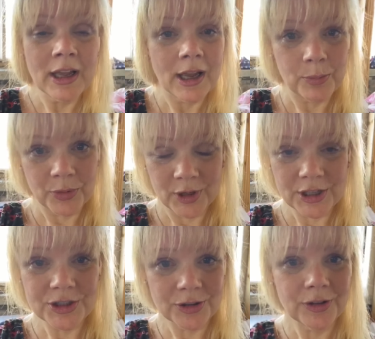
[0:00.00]
I'm pretty
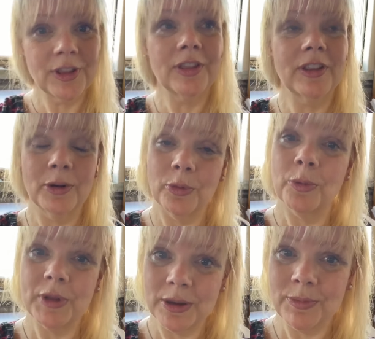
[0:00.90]
sure that it will
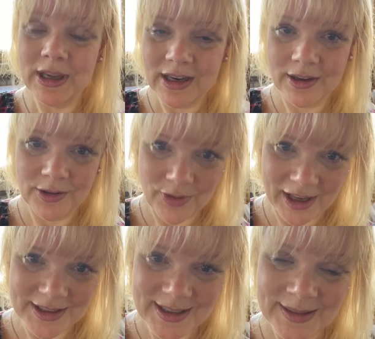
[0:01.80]
be a media
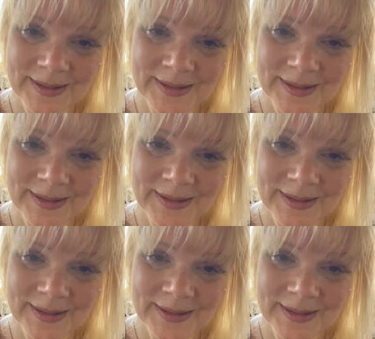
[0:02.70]
event.